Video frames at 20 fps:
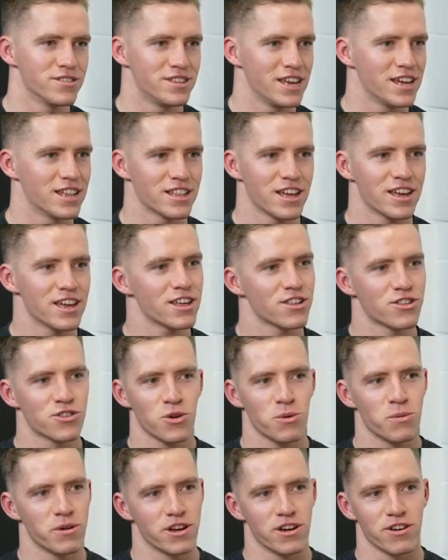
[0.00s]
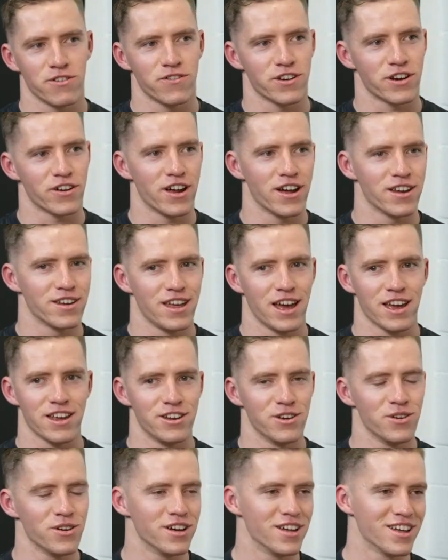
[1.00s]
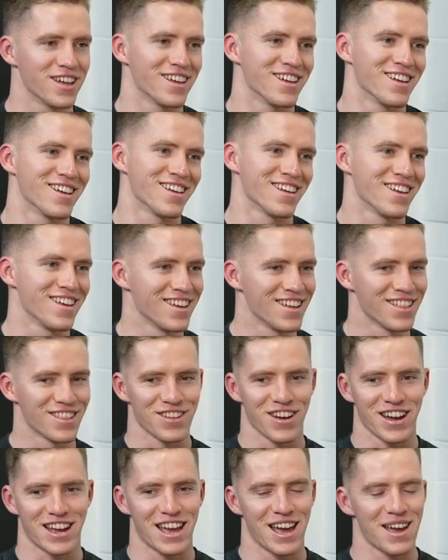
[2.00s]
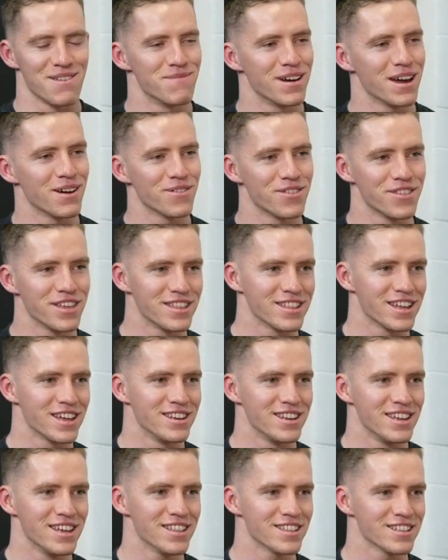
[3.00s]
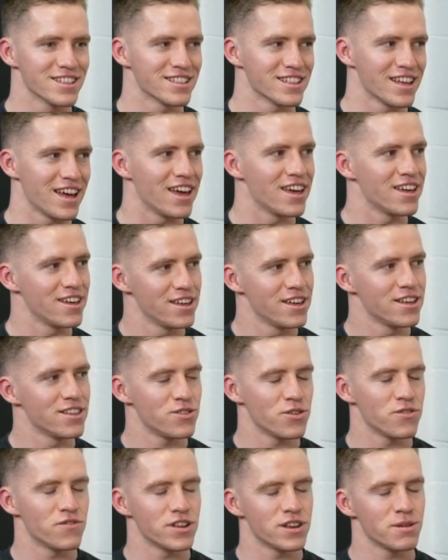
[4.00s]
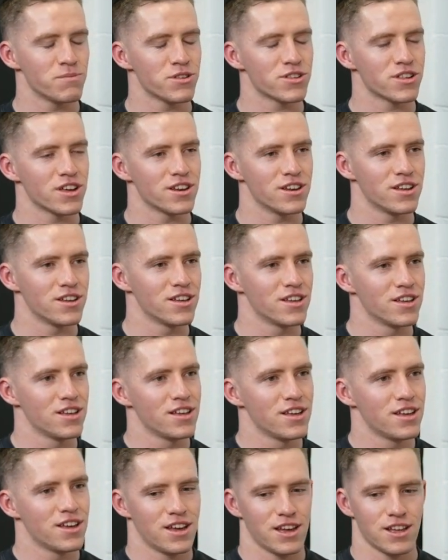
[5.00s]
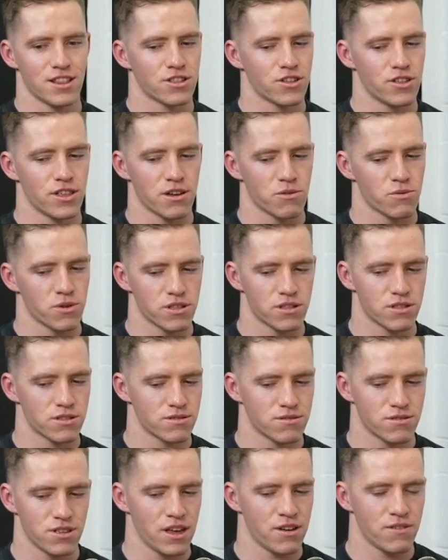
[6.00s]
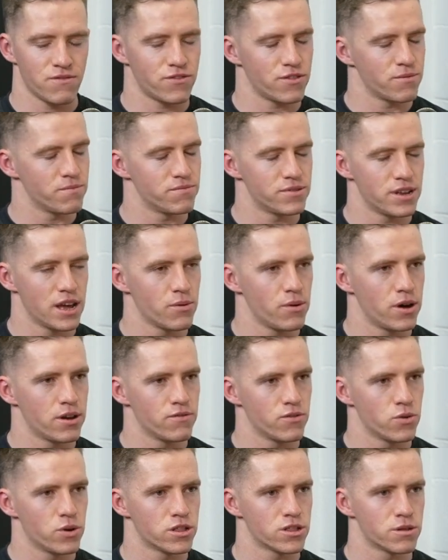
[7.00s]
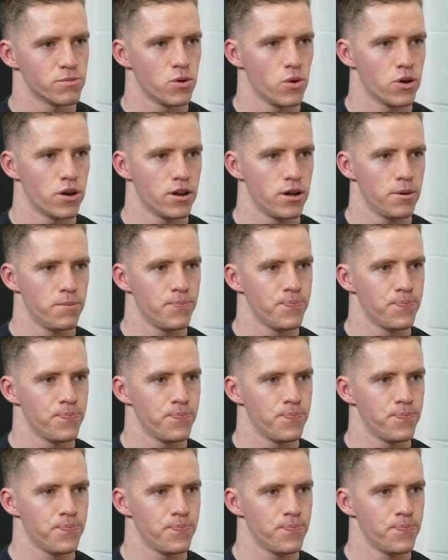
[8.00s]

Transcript: Dad's like, yeah, sure, but you got to figure out how you do it. Nice. so I came back with these ideas. I was like, do a vending machine. Yeah. And so they always, yeah, from day one, I've always supported it.